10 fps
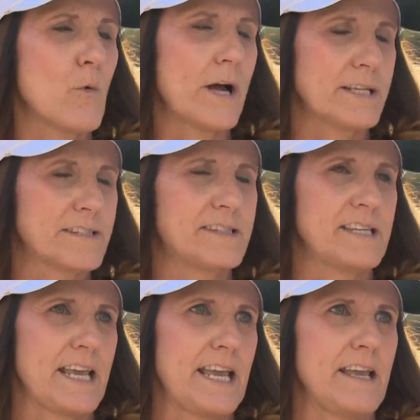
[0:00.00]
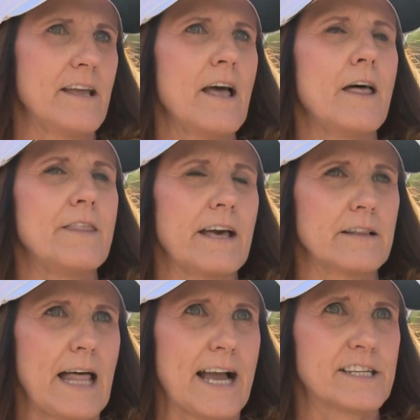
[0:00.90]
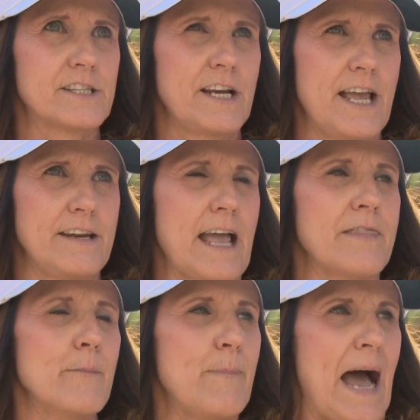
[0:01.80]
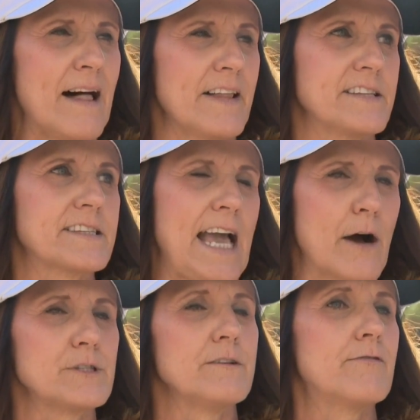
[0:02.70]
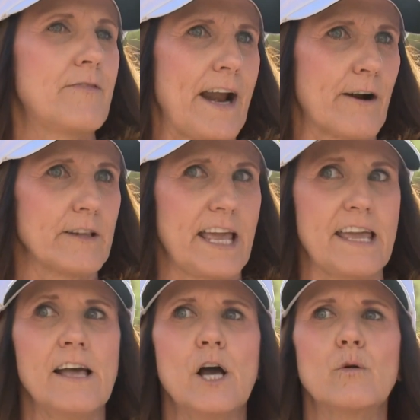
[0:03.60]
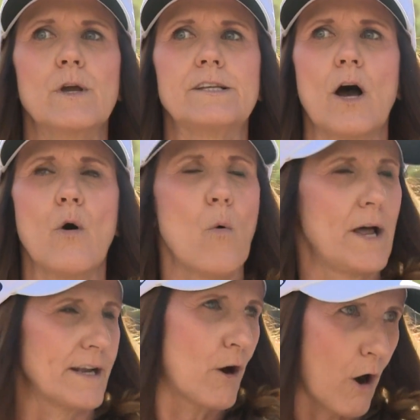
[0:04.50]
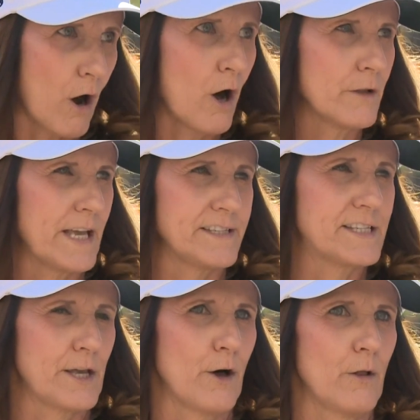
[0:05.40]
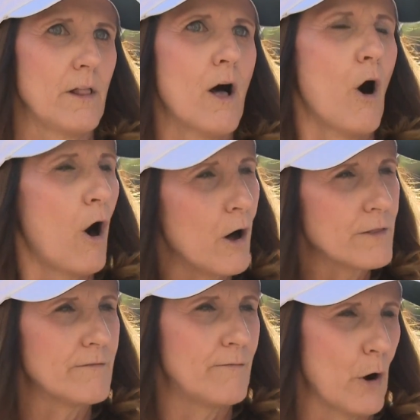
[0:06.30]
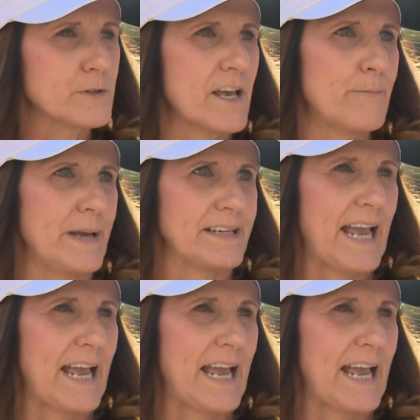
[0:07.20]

want to see the election and the ballots counted fairly. We don't want it called until all the votes have been